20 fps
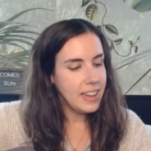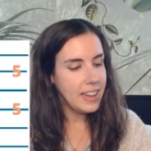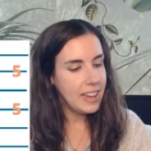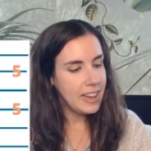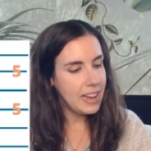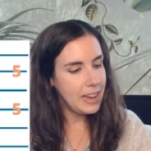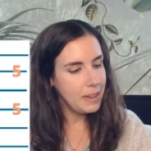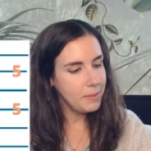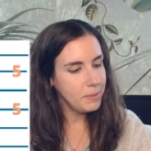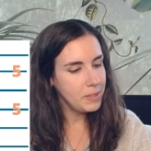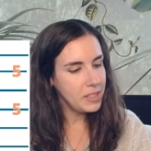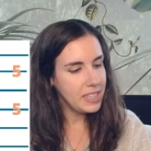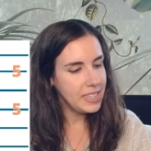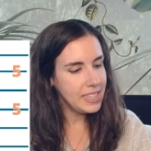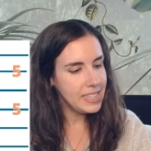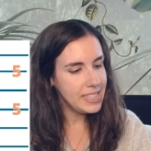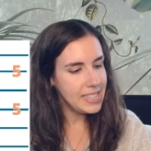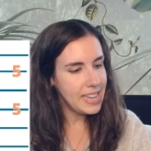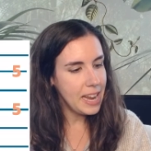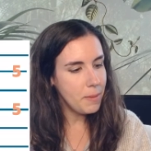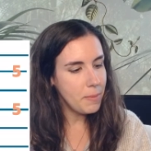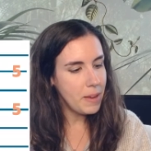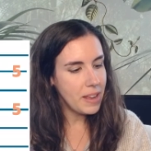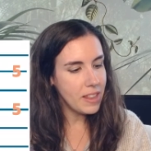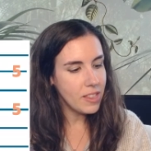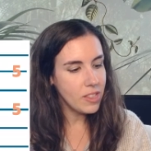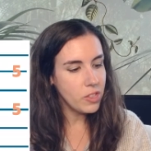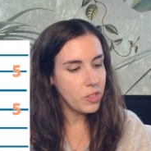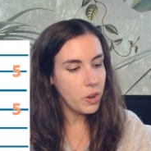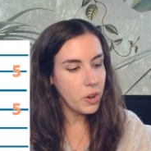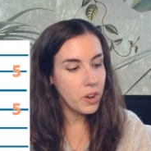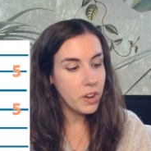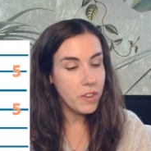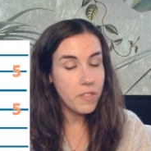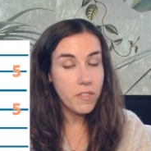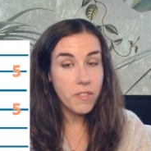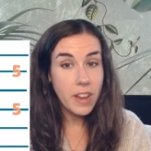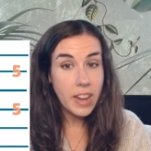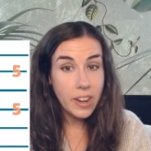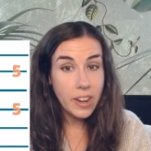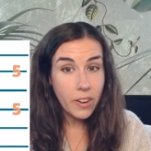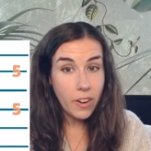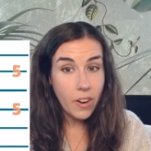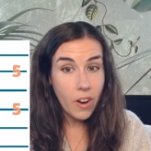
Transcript: I'm going to take my 3rd finger